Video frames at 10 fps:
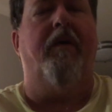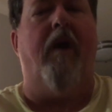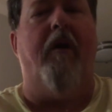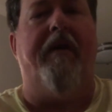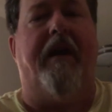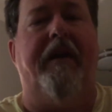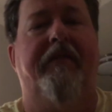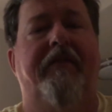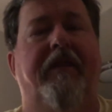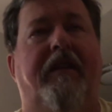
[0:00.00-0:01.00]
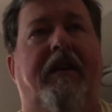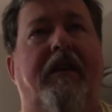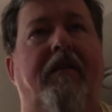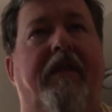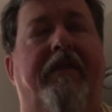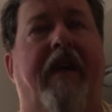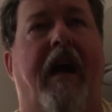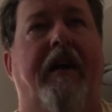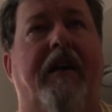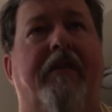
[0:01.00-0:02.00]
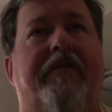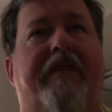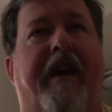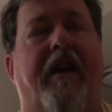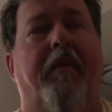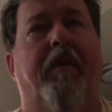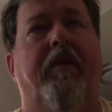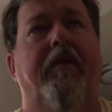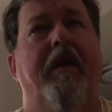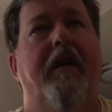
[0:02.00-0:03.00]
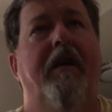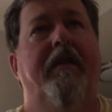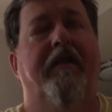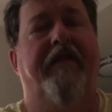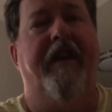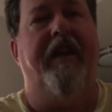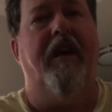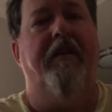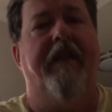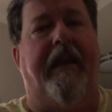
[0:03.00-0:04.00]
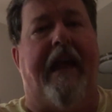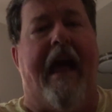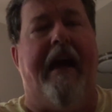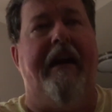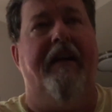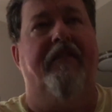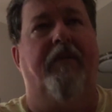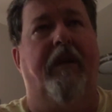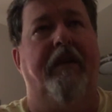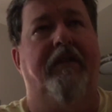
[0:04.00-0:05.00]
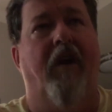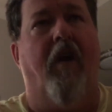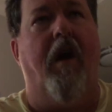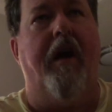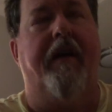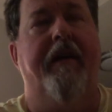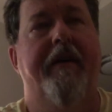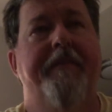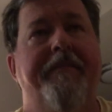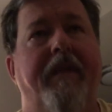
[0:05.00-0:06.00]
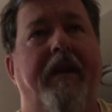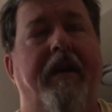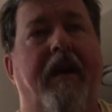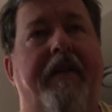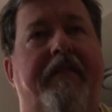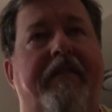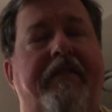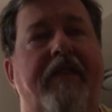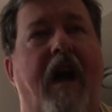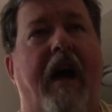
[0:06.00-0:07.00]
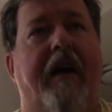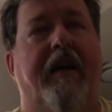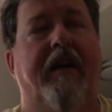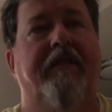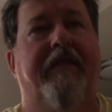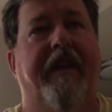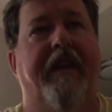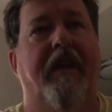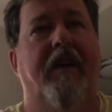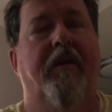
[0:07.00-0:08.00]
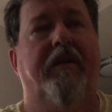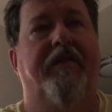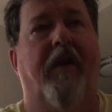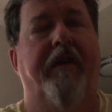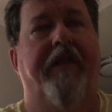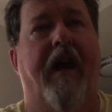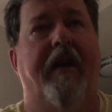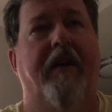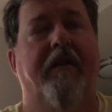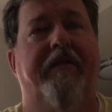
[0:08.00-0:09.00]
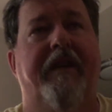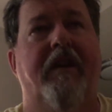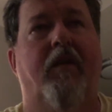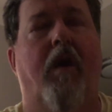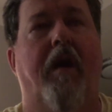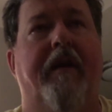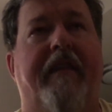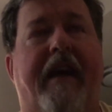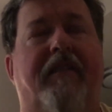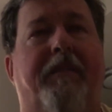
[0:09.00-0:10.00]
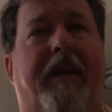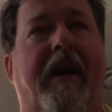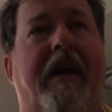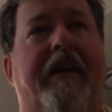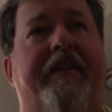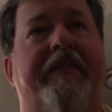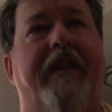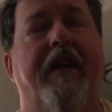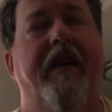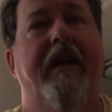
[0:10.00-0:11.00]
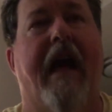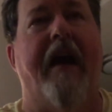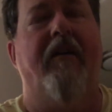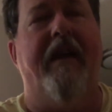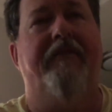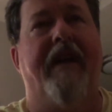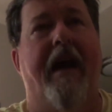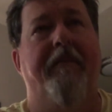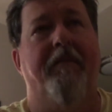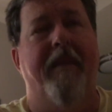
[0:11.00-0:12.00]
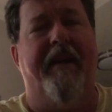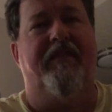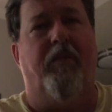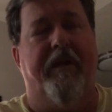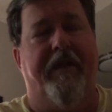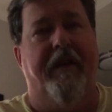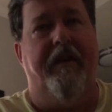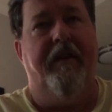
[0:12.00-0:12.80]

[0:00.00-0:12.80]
why would I listen to you? This audio's terrible. The video, the lighting is really dark. This is not a good video as far as audio and video quality. That's because I don't have time to mess with it.